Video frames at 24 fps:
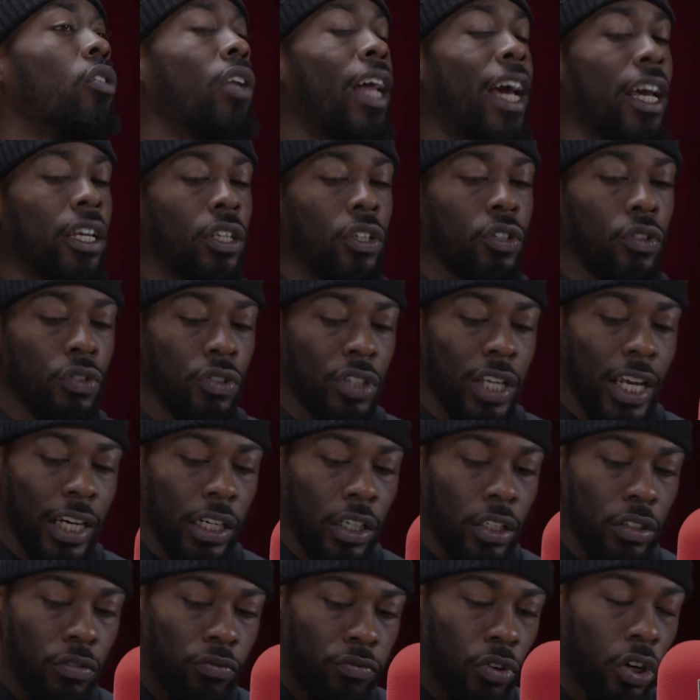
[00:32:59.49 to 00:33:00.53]
like use like
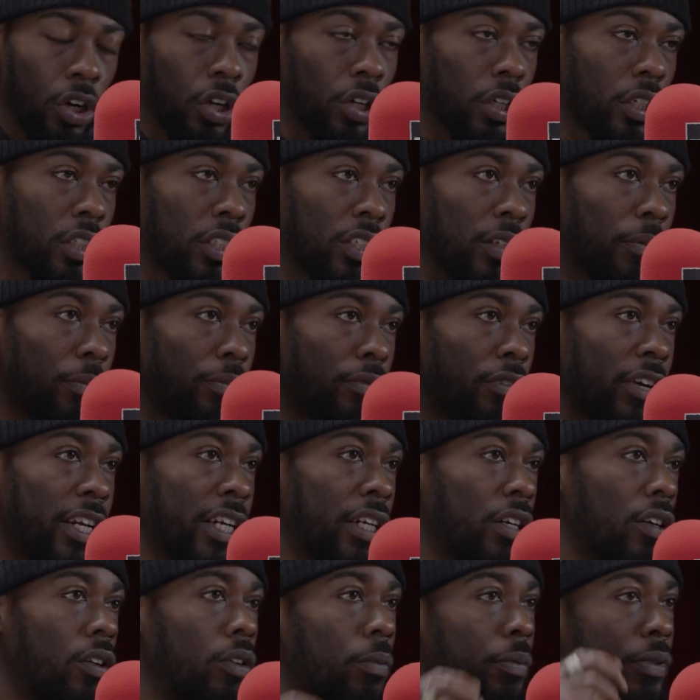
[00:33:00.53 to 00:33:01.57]
a rock to
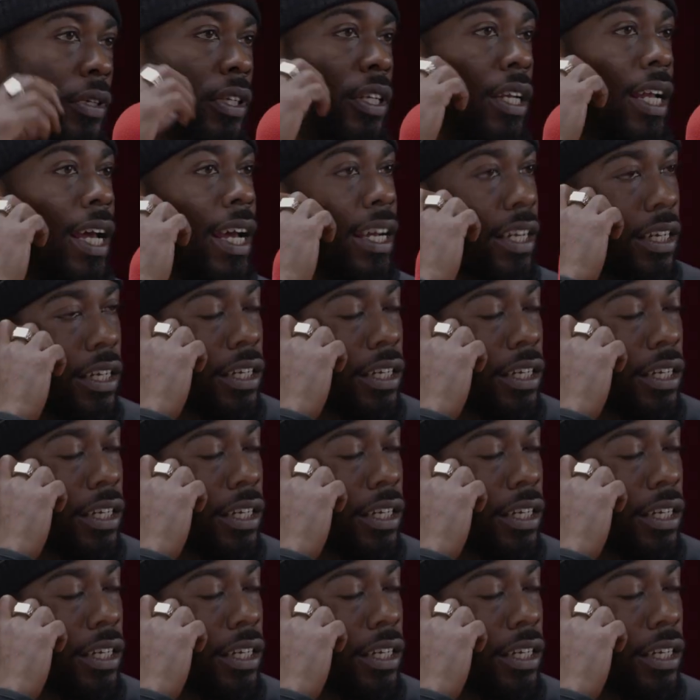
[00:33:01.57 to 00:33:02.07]
break open like